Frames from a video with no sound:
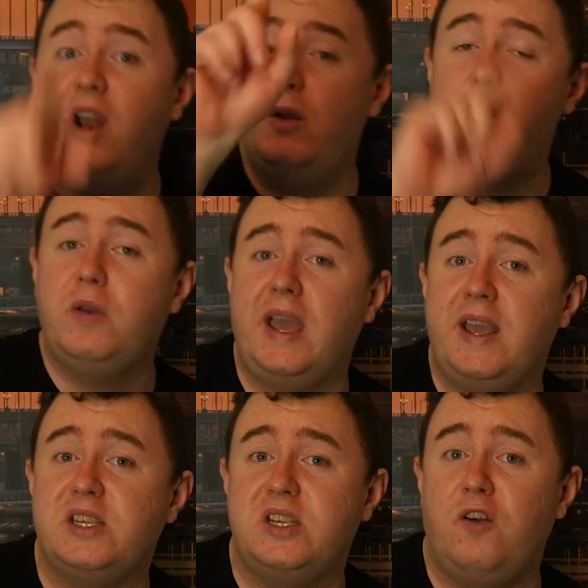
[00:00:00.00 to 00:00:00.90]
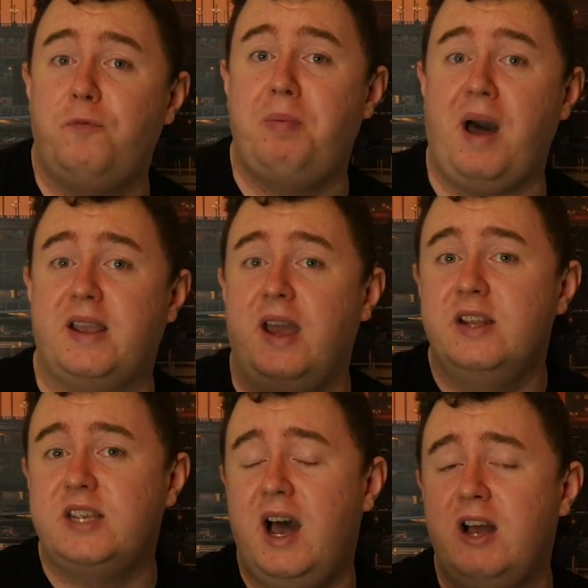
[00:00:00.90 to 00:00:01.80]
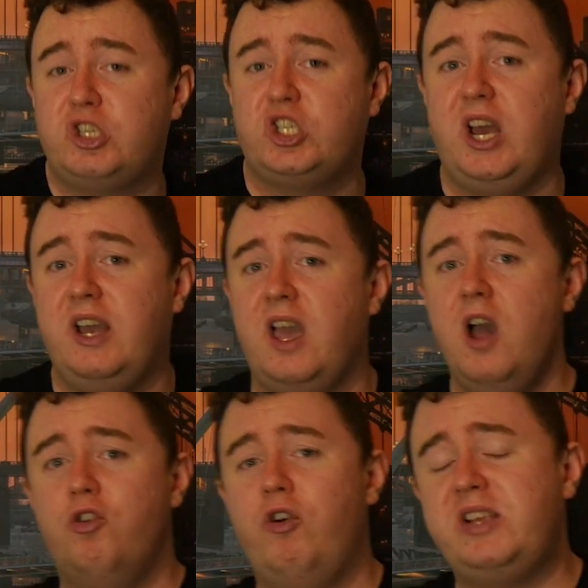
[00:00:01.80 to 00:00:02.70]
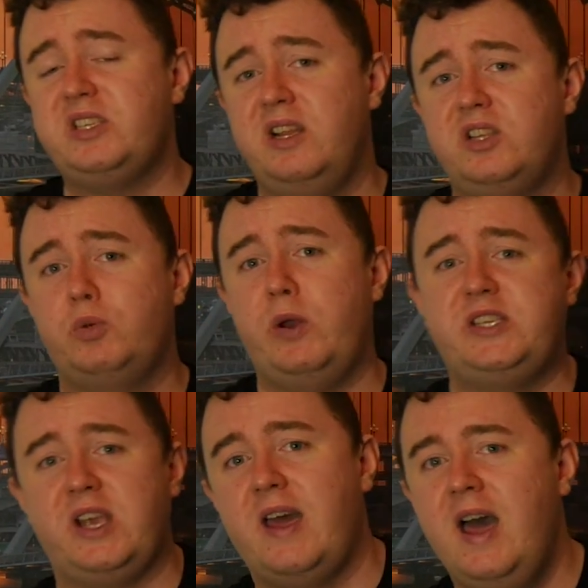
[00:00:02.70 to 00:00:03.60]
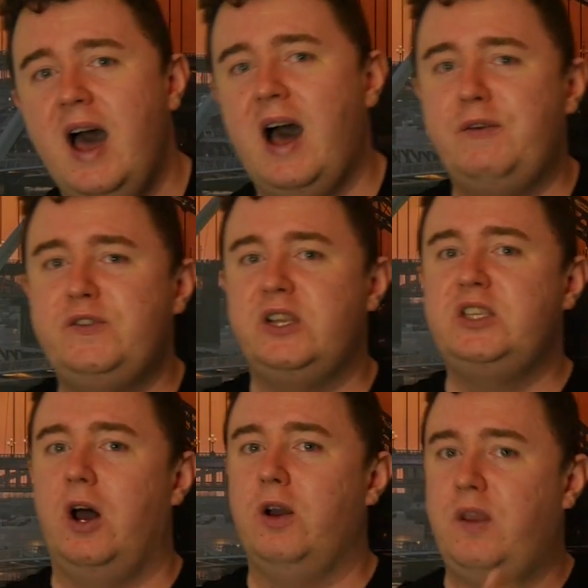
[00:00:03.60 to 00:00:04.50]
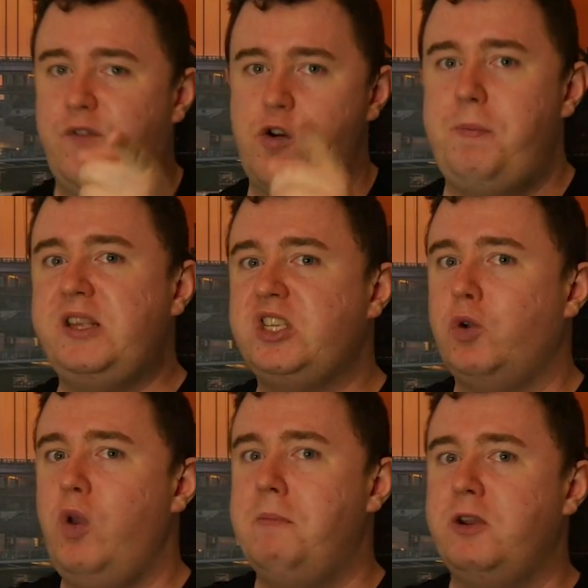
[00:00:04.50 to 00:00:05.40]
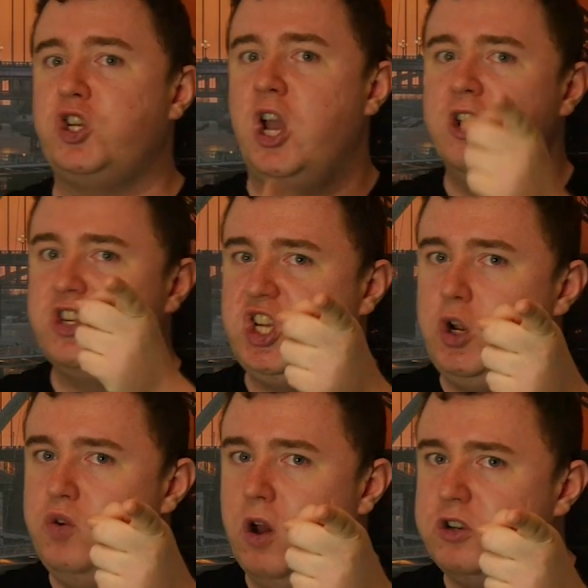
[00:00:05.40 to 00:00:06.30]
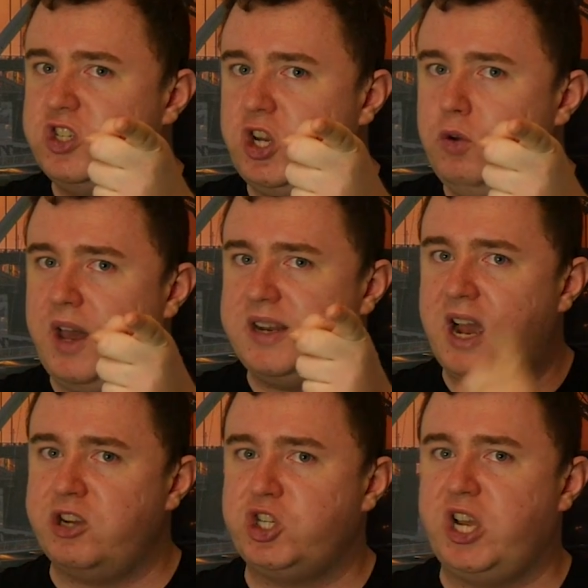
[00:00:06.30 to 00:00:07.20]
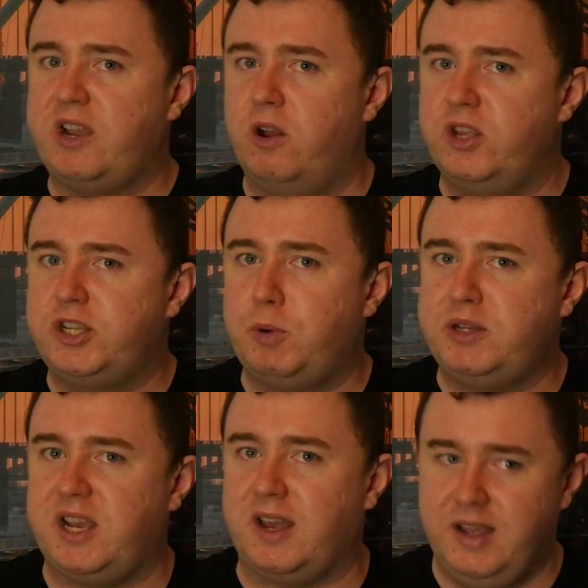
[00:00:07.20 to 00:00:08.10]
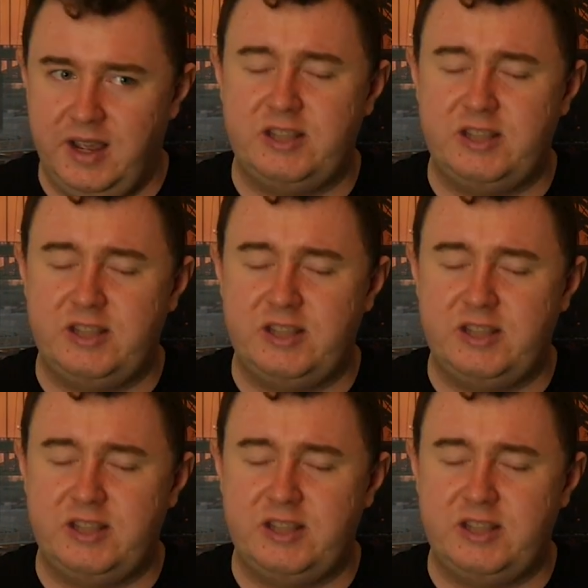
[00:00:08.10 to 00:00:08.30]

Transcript: Now you get yourself back to hashtag wrestling Twitter after dark. If you're a bit squeamish, do not do that hashtag on the Twitter.